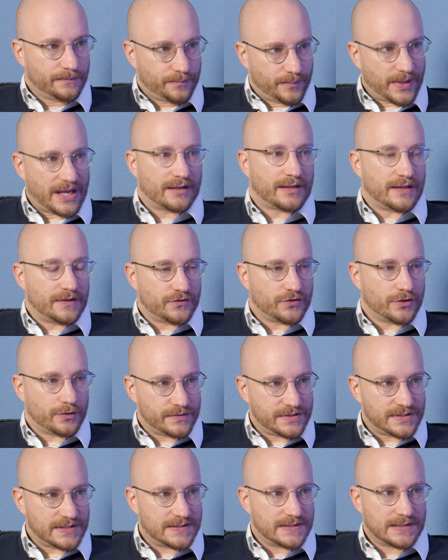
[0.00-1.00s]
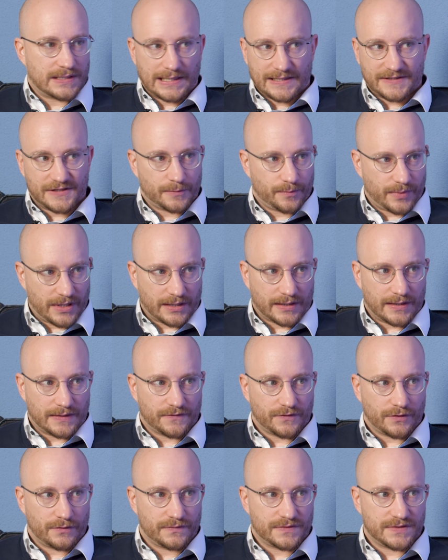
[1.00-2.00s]
banking services, classic banking
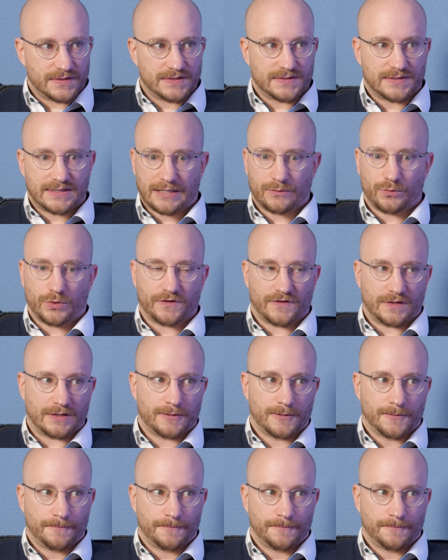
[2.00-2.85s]
services. That was it